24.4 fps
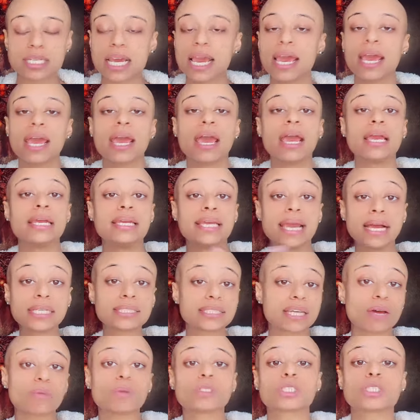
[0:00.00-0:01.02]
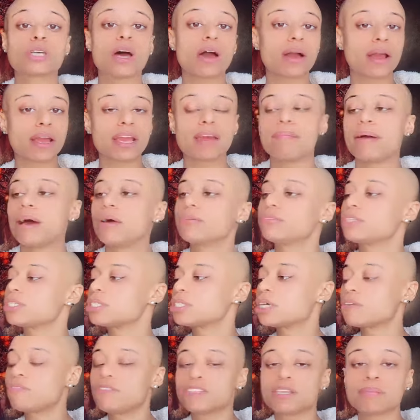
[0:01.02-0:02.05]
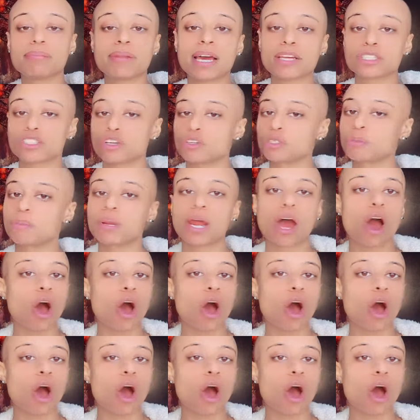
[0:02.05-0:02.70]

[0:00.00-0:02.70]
Because, yes, I was talking about the stuff for the Black church,